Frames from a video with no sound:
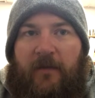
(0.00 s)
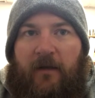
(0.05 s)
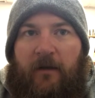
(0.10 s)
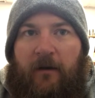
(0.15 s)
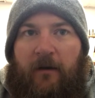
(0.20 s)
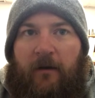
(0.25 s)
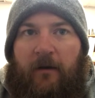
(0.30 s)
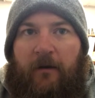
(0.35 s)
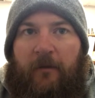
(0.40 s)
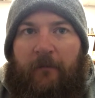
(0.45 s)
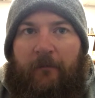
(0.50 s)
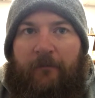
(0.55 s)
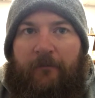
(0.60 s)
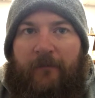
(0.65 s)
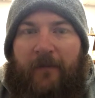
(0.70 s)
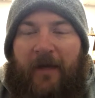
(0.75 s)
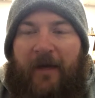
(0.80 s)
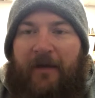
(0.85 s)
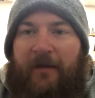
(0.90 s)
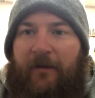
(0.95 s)

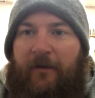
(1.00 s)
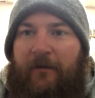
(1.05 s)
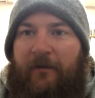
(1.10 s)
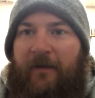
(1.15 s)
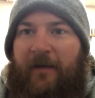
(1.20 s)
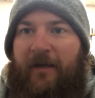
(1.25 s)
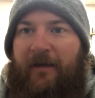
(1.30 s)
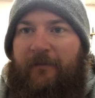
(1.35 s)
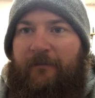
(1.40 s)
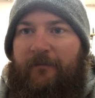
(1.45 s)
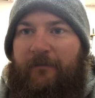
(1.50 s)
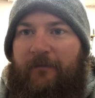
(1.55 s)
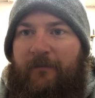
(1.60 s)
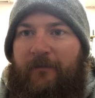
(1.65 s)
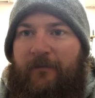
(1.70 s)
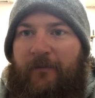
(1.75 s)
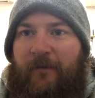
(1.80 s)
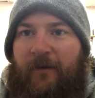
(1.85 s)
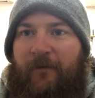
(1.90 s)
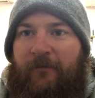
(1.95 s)
I know that
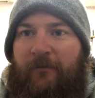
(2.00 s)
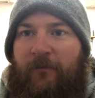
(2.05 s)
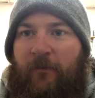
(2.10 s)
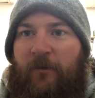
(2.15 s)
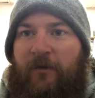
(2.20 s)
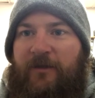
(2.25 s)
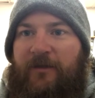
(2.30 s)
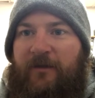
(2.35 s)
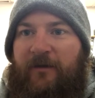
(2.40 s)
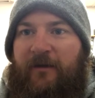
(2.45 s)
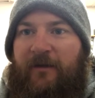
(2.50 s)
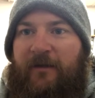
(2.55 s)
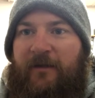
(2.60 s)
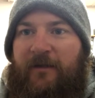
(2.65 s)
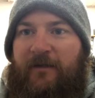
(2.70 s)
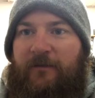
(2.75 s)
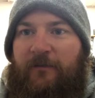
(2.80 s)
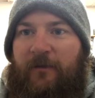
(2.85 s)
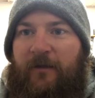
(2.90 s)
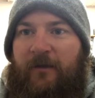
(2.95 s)
unfortunately
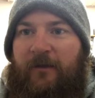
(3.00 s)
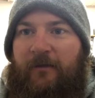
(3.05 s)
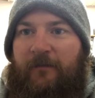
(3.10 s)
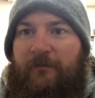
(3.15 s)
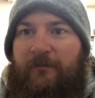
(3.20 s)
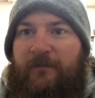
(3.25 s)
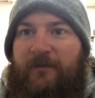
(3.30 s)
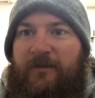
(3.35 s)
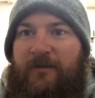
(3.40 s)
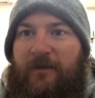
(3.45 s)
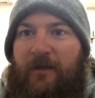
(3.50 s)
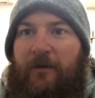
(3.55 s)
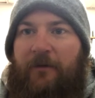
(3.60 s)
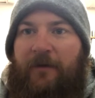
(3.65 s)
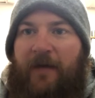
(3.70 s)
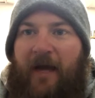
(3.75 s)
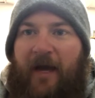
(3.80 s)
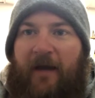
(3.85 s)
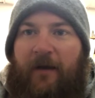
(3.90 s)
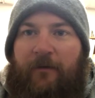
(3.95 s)
this will slow
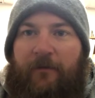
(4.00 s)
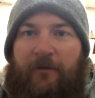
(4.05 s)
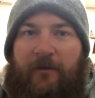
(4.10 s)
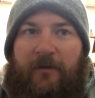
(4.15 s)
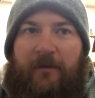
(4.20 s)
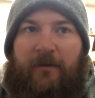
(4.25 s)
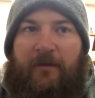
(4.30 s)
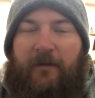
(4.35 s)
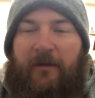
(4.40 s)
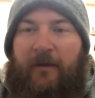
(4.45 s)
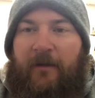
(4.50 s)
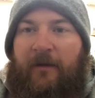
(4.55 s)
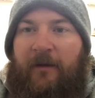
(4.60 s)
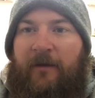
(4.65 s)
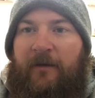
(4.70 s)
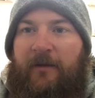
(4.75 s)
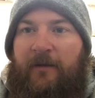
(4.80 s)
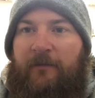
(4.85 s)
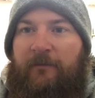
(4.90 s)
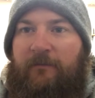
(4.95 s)
down.
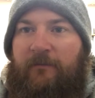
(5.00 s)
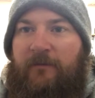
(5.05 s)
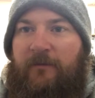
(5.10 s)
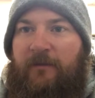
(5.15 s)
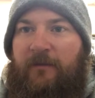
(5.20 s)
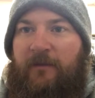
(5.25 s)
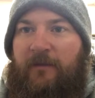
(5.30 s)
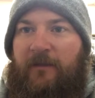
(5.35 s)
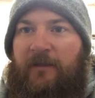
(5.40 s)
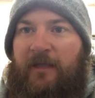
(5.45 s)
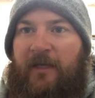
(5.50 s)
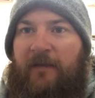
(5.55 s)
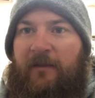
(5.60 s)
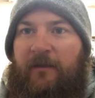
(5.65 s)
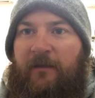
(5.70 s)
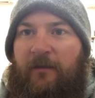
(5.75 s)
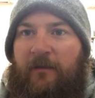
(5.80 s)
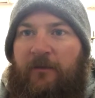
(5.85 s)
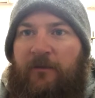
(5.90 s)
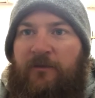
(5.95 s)
You tend
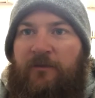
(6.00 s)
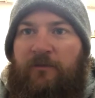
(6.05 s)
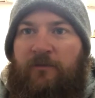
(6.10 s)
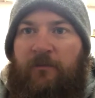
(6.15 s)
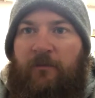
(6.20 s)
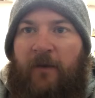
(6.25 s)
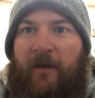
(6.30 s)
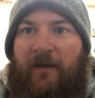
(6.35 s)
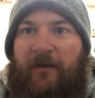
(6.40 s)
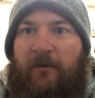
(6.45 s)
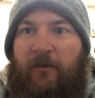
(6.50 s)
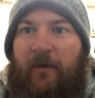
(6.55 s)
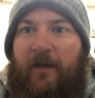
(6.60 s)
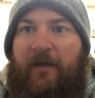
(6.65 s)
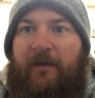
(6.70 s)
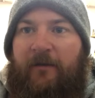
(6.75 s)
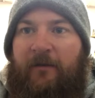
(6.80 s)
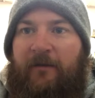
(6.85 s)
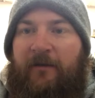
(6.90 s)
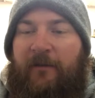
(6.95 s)
to lose weight
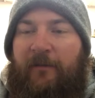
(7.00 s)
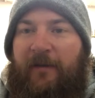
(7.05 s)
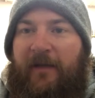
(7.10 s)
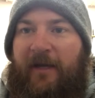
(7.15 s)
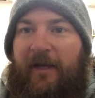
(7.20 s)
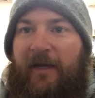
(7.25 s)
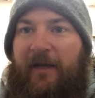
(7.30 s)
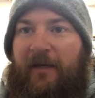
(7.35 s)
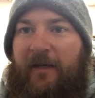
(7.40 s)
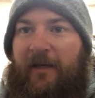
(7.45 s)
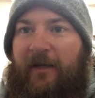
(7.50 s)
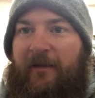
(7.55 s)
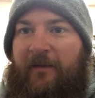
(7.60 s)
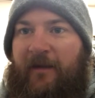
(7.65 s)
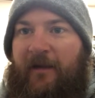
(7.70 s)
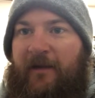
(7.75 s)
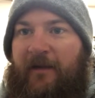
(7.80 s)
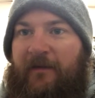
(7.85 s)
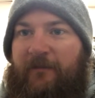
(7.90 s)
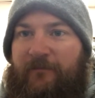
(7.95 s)
quicker in the beginning,
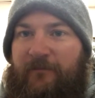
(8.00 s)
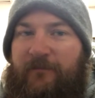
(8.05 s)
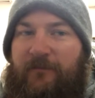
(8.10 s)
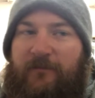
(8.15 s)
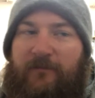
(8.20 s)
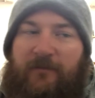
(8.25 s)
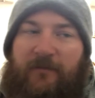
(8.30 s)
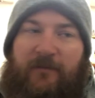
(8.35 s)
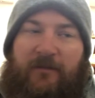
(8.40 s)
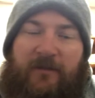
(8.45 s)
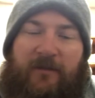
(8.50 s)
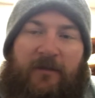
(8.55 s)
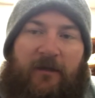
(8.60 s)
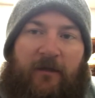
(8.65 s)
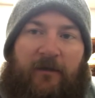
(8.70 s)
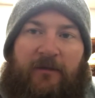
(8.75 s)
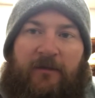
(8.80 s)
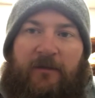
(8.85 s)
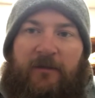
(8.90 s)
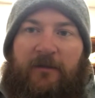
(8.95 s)
and then it
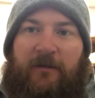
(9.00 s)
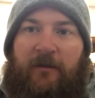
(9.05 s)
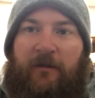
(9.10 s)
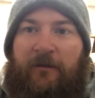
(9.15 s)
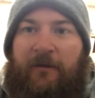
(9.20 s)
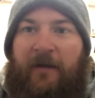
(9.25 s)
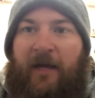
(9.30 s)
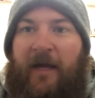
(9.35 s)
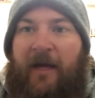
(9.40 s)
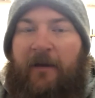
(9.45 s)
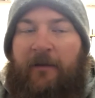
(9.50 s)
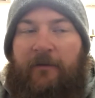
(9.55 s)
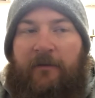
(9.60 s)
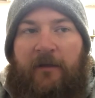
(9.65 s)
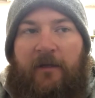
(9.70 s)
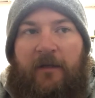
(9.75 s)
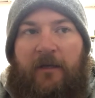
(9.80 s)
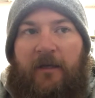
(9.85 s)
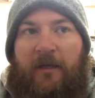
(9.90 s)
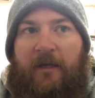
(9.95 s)
starts to slow down,
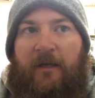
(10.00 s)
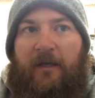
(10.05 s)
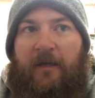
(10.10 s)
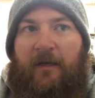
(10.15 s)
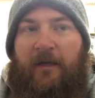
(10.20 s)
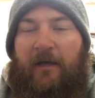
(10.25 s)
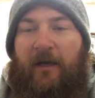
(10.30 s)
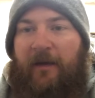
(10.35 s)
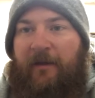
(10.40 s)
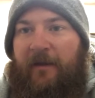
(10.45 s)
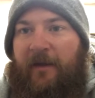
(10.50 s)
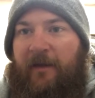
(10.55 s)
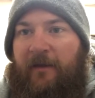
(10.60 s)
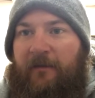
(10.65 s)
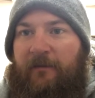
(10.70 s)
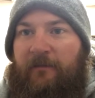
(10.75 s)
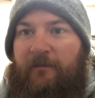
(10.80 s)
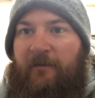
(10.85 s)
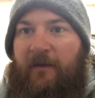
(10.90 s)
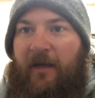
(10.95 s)
and
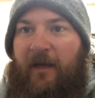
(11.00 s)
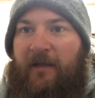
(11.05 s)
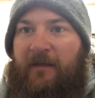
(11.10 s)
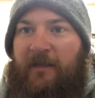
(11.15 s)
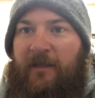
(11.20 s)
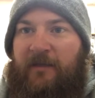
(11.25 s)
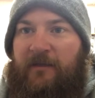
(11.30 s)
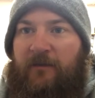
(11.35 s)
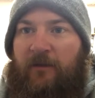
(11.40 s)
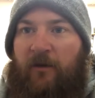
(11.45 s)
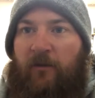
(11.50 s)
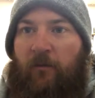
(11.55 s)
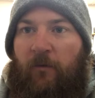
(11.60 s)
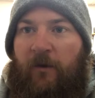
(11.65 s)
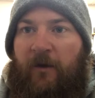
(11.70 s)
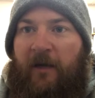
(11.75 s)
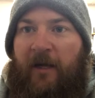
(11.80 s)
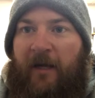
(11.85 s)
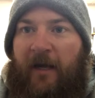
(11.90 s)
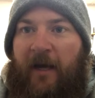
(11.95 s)
then as I start
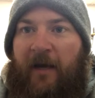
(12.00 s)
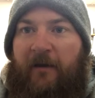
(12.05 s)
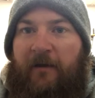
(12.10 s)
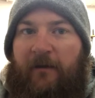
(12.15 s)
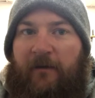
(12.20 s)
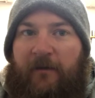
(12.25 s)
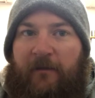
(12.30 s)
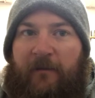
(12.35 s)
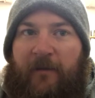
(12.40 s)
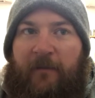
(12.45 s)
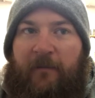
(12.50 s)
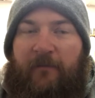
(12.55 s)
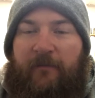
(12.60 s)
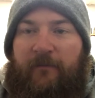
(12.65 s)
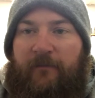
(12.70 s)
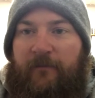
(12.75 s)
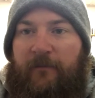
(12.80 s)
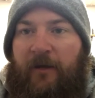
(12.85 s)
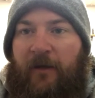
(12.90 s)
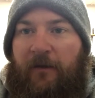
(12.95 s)
working out I'm going to be
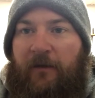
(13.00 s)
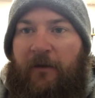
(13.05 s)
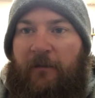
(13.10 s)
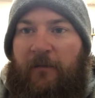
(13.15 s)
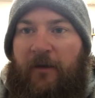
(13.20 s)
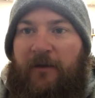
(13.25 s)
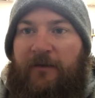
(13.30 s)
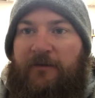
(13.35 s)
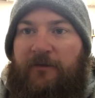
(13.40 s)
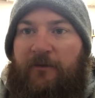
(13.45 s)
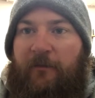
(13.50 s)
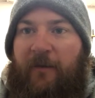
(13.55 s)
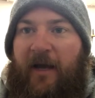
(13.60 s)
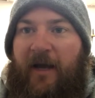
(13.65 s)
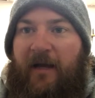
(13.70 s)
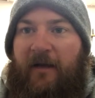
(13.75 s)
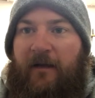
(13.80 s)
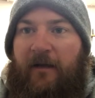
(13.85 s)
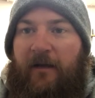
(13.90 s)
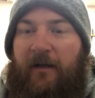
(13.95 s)
building muscle
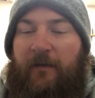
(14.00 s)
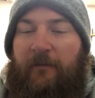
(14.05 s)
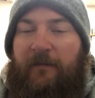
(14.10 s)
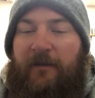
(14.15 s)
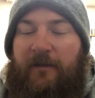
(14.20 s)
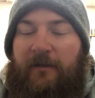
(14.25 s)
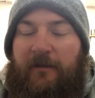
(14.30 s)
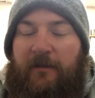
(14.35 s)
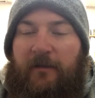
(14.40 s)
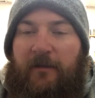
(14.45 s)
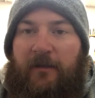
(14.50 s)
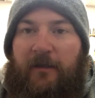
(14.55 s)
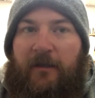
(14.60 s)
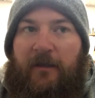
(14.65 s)
back up, and